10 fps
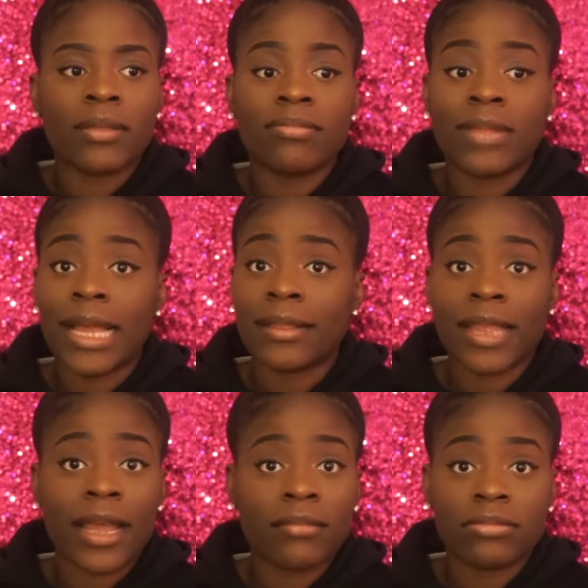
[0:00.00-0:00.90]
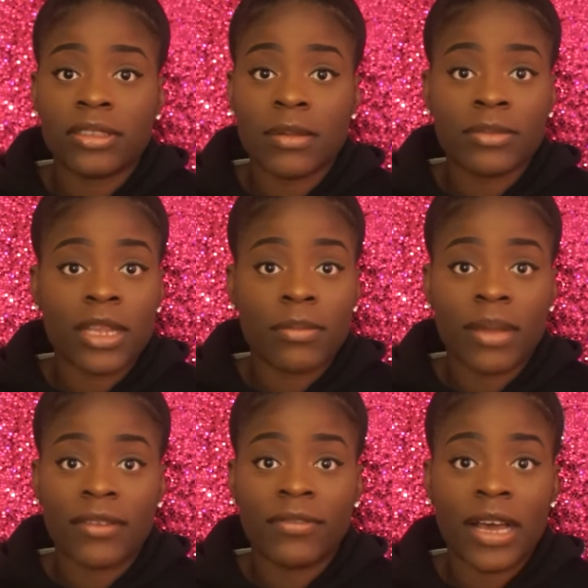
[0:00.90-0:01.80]
that sums up
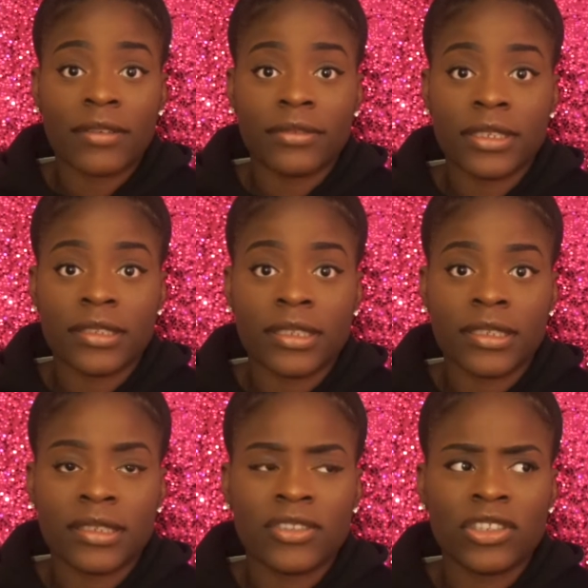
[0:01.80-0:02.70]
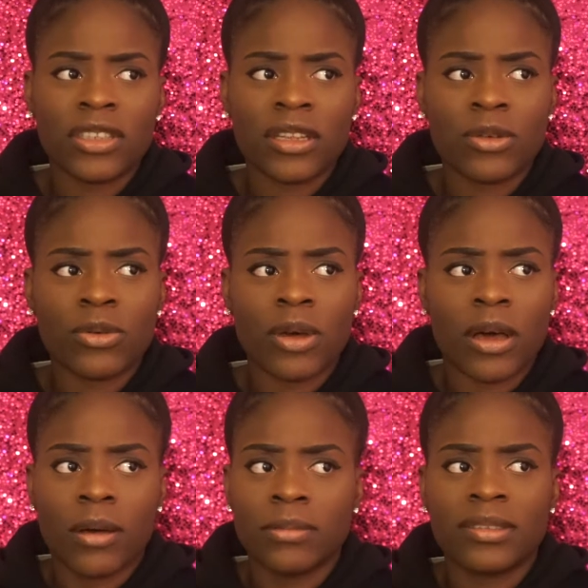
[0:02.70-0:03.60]
my 5 reasons. Just a
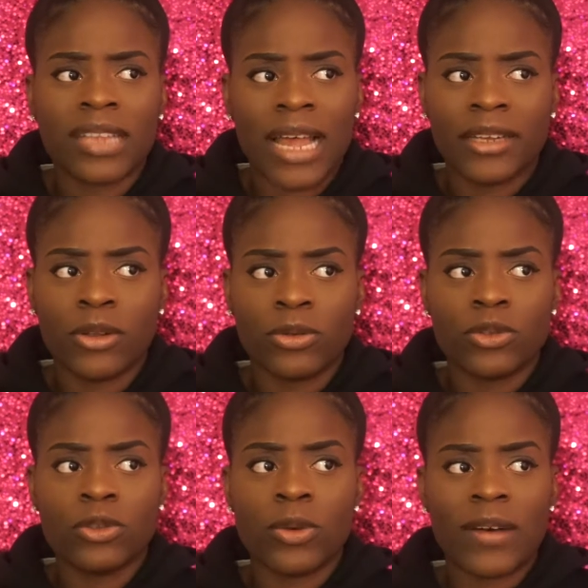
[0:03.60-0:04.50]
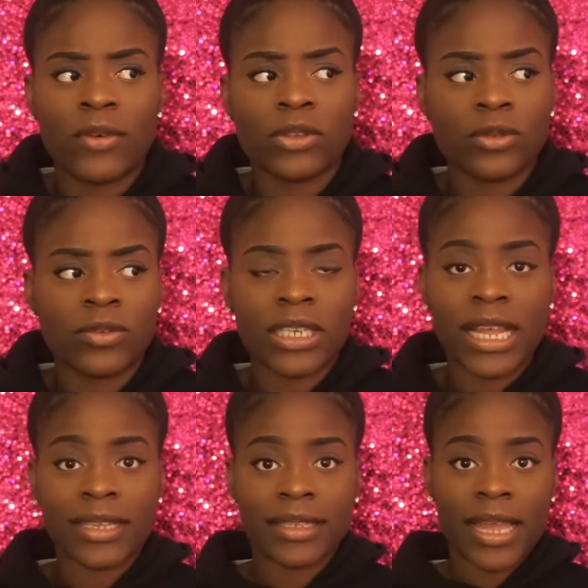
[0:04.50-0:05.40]
little side note too, I've also
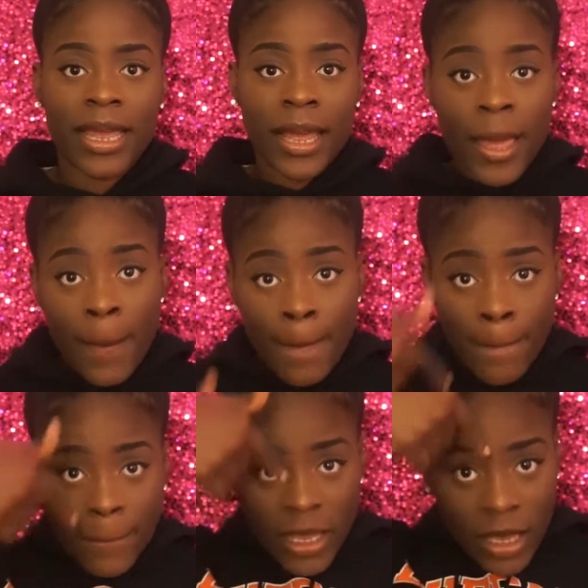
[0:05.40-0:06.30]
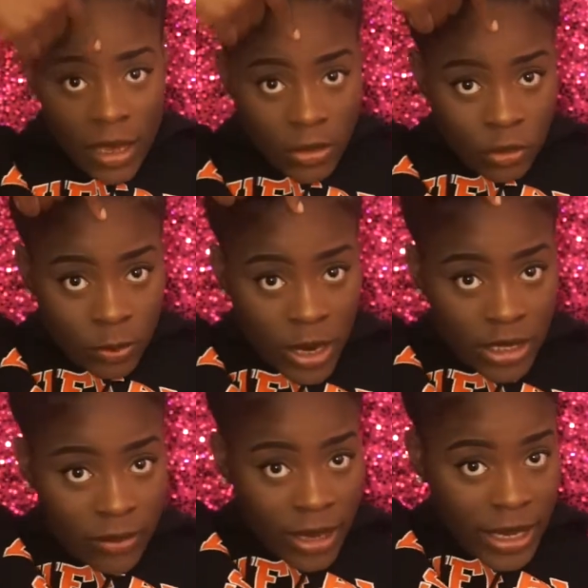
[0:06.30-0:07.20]
realized that me
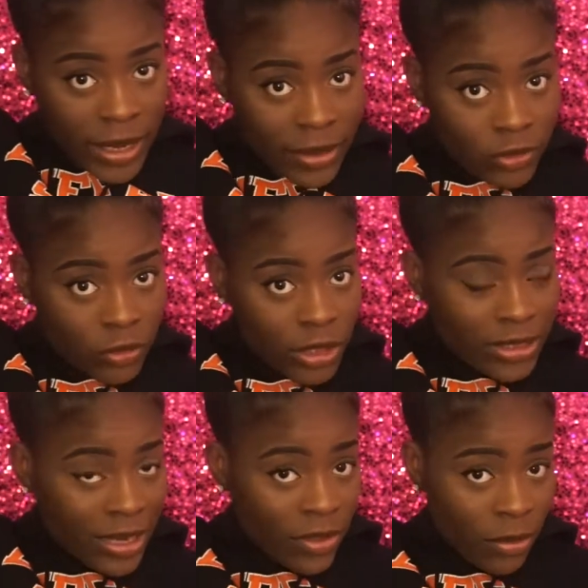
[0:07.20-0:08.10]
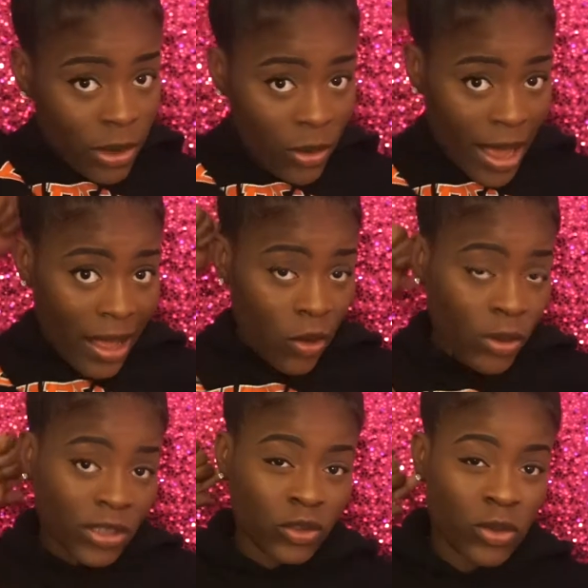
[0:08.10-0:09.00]
parting my hair straight down the middle, I
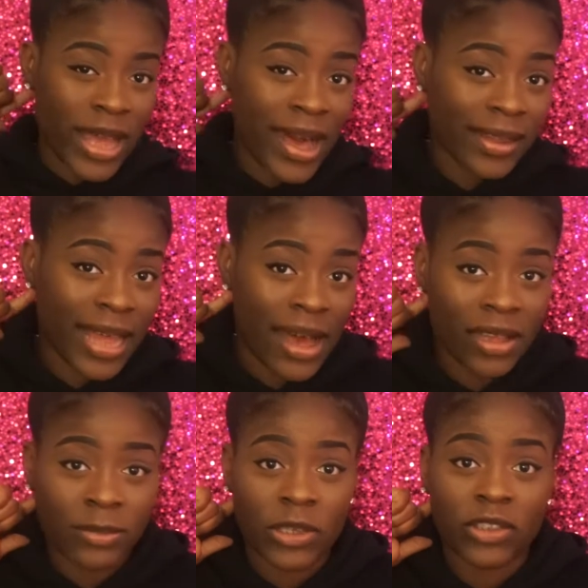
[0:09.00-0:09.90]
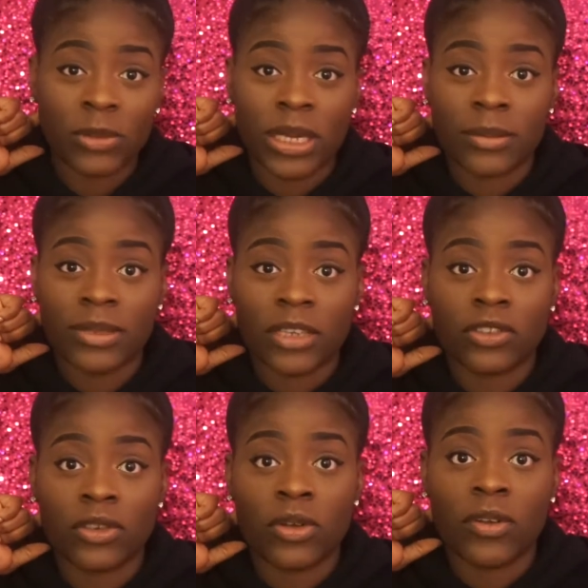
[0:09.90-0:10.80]
always do that a lot, especially when I'm
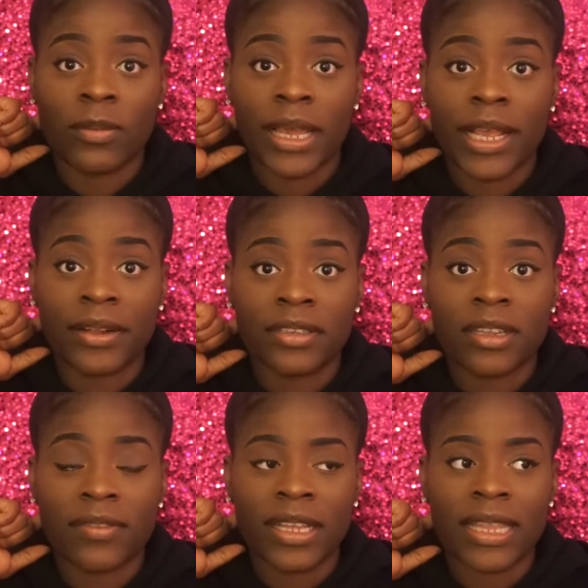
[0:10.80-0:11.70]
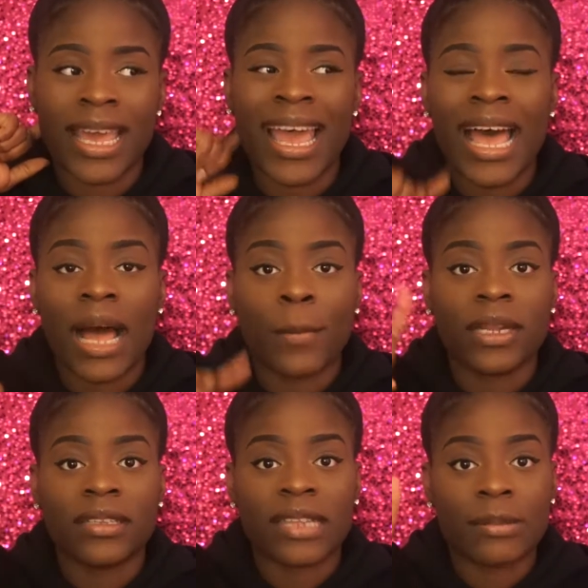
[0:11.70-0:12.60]
sectioning off my hair and stuff like that. I'm
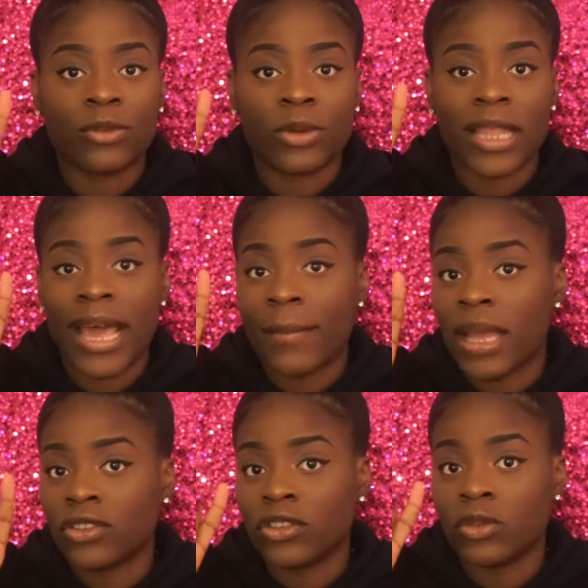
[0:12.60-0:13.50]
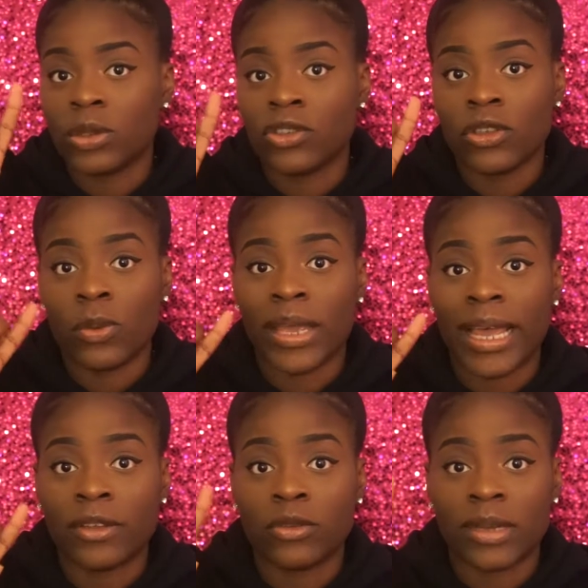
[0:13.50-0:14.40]
gonna stop doing that. I'm actually switching the way
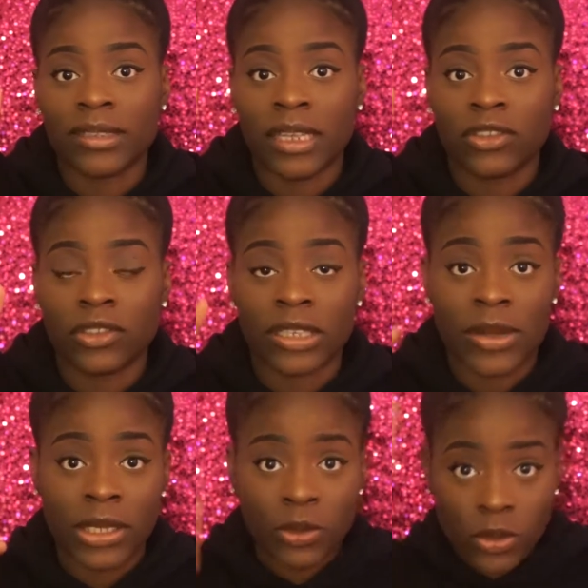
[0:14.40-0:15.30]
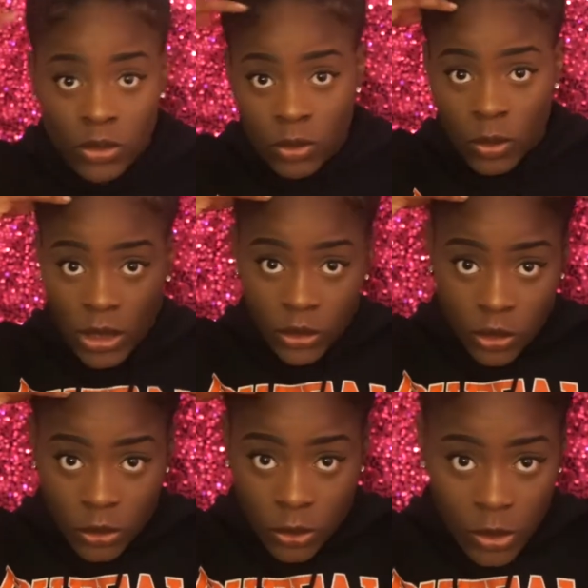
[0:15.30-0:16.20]
I do my sections now. I used to do 1,
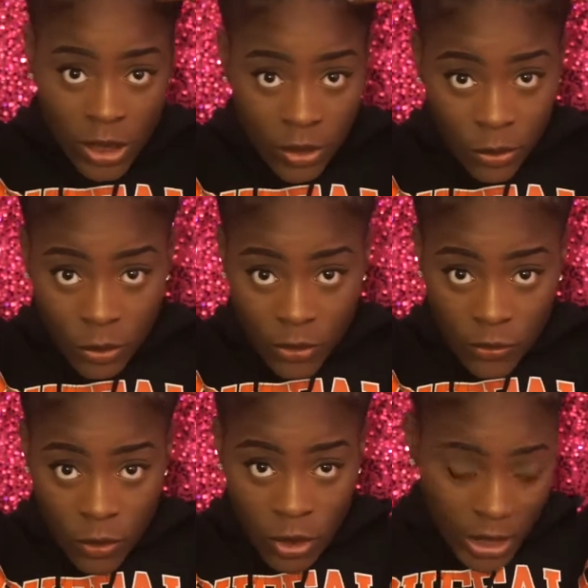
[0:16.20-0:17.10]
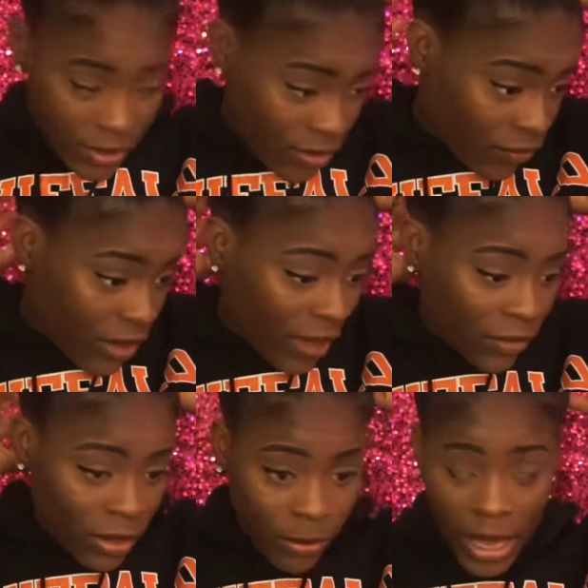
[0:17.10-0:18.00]
2, 3, 4, and then 5
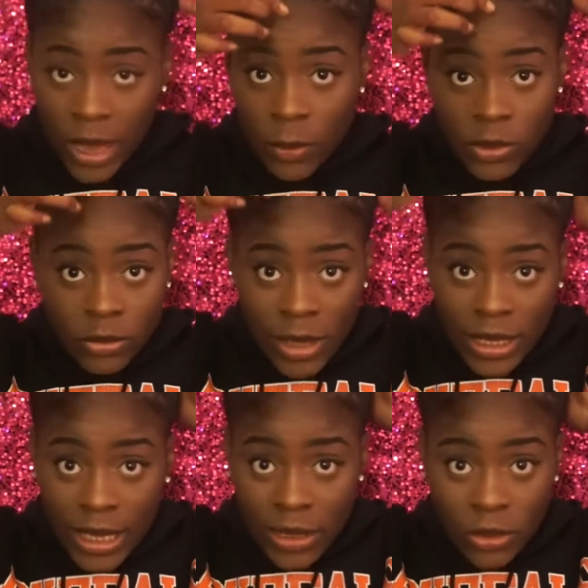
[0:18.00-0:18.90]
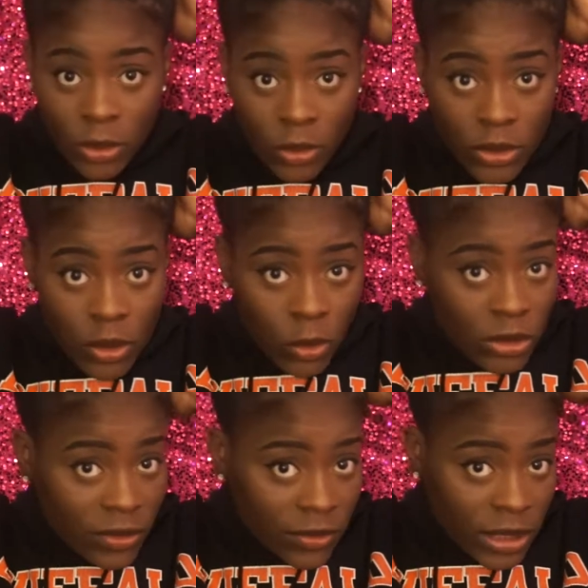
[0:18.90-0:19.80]
in the back, which made, like, you know, this whole
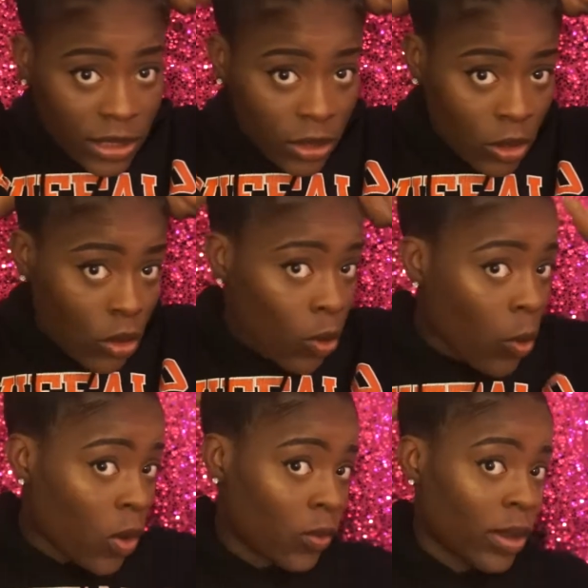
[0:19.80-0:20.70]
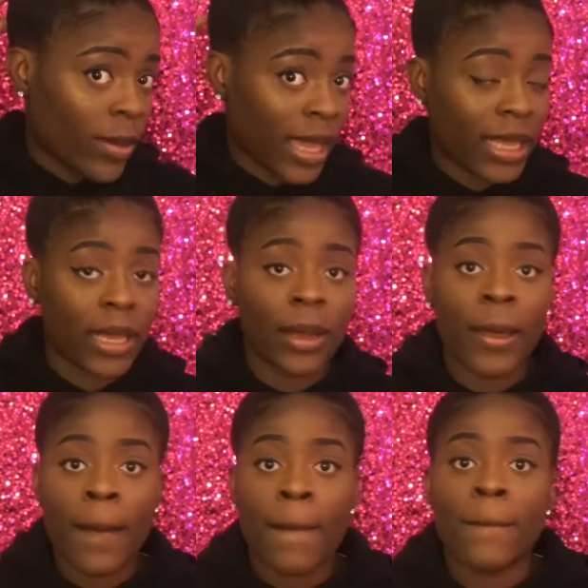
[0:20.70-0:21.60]
dividend go all the way back here.
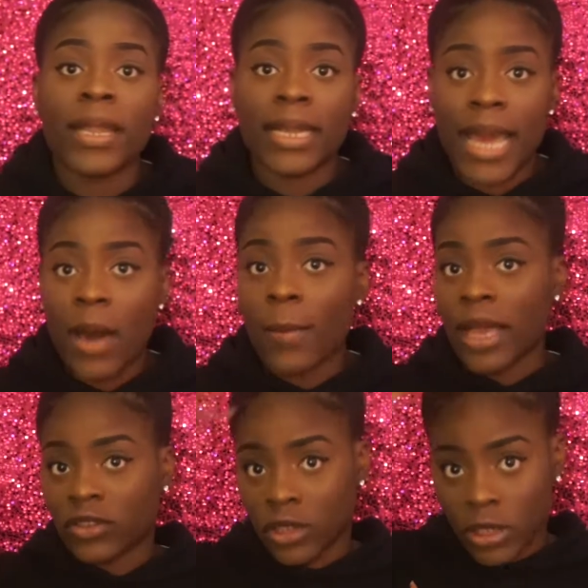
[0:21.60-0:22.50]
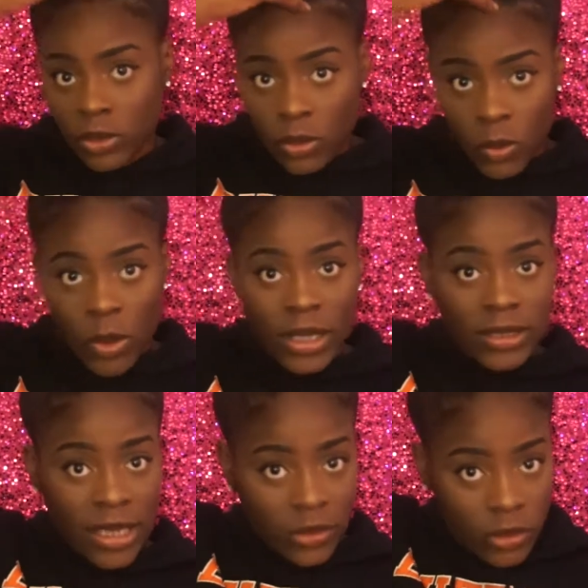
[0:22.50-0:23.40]
But now I'm actually gonna do one
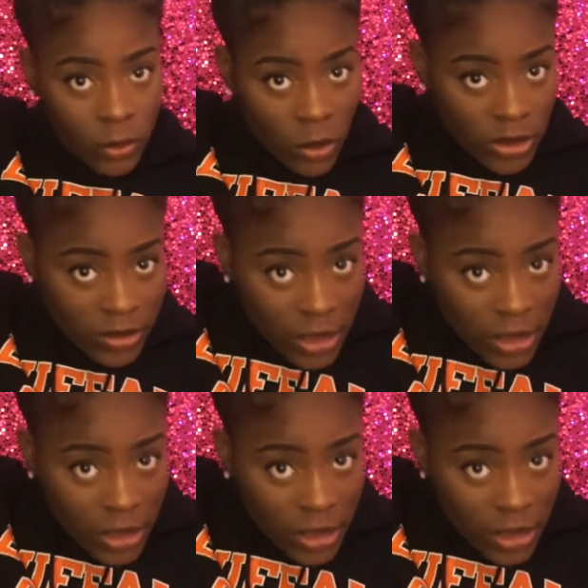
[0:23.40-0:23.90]
section on